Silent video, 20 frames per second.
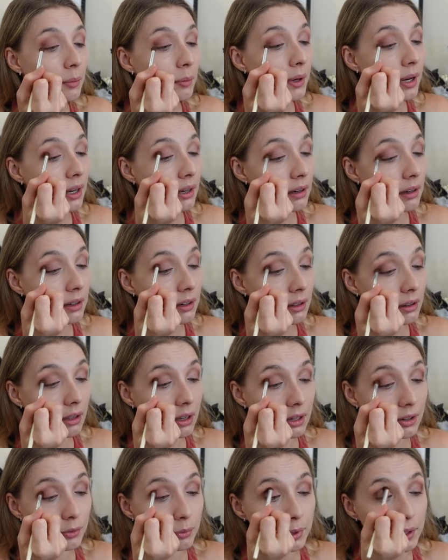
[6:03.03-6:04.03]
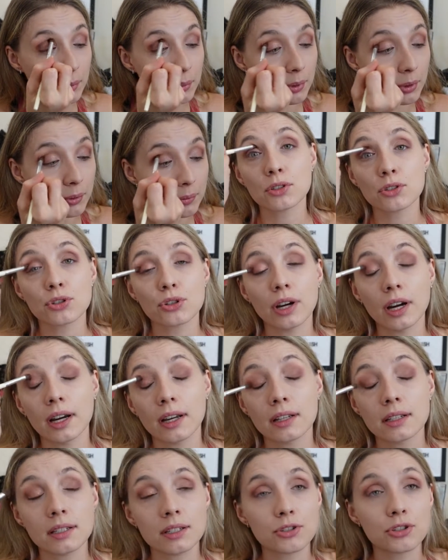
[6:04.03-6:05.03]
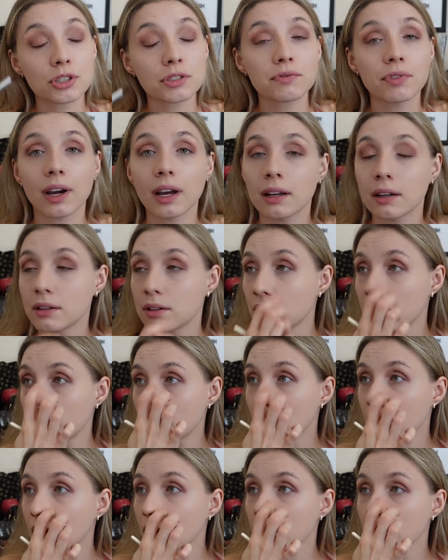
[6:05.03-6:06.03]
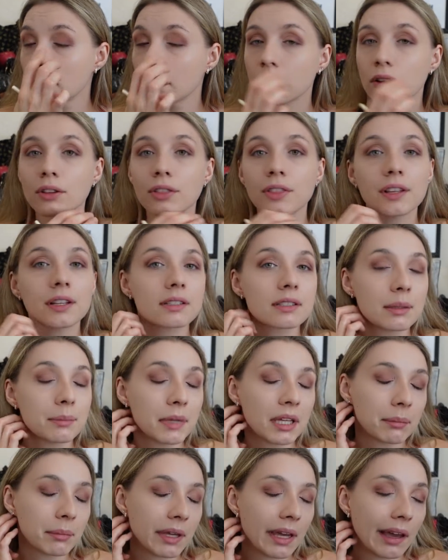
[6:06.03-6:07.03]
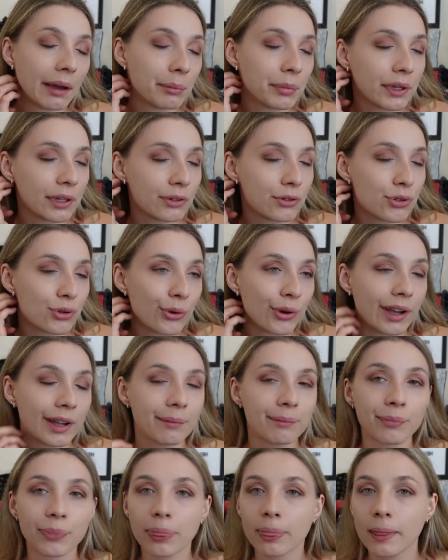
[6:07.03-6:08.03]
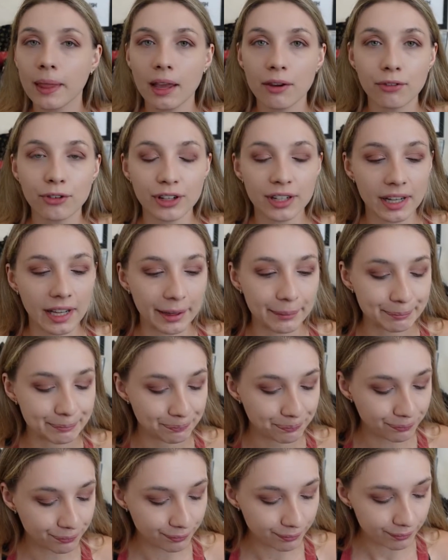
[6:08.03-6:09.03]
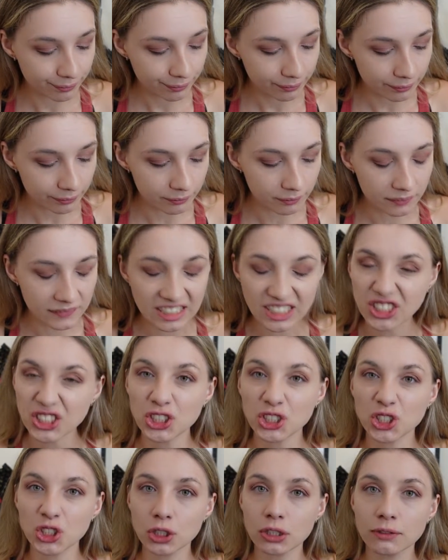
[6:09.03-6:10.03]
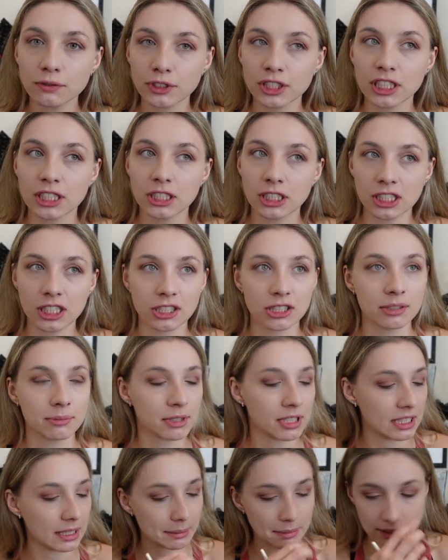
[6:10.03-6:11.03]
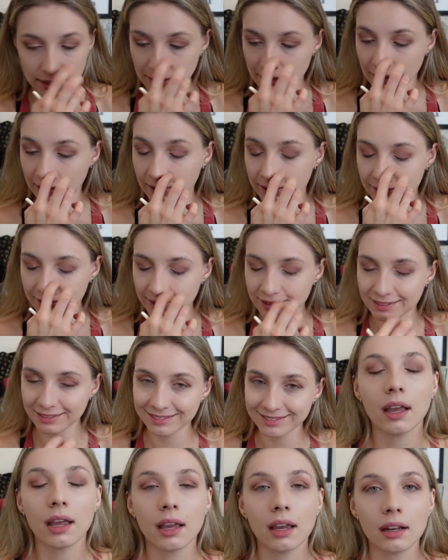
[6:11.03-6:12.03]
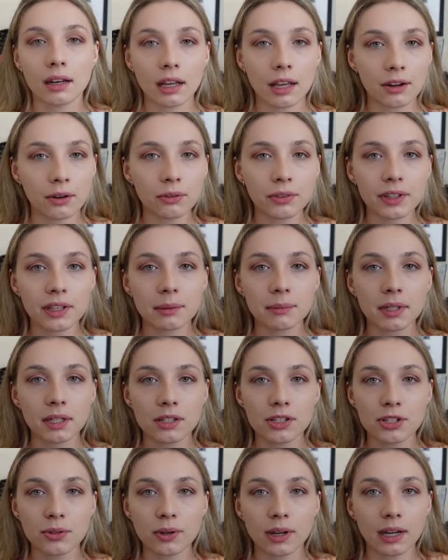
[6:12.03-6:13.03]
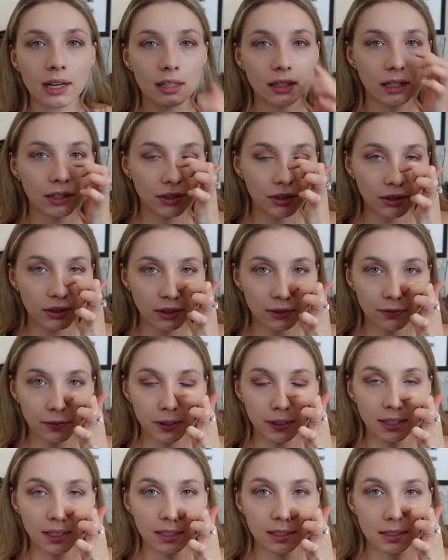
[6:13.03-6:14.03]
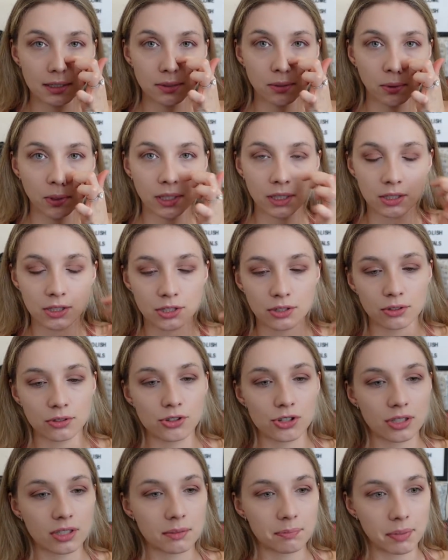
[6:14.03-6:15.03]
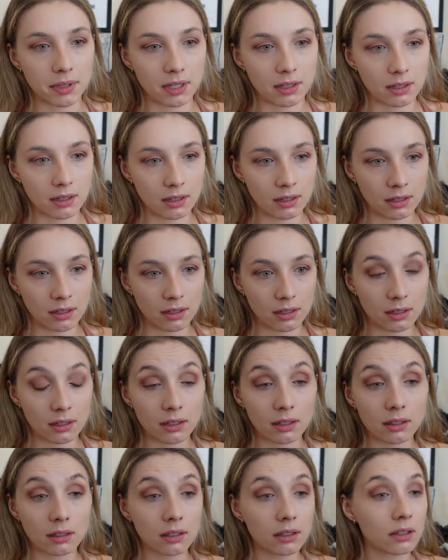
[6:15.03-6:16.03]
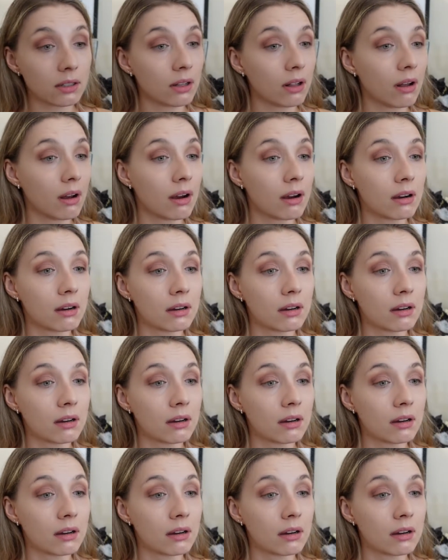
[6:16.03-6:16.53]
but on a lot of people. I'm trying to just find little things that make me happy and joy every day. It's just so freaking hard sometimes. And I don't think I'm gonna do eyeliner. I feel like it's going to just be a little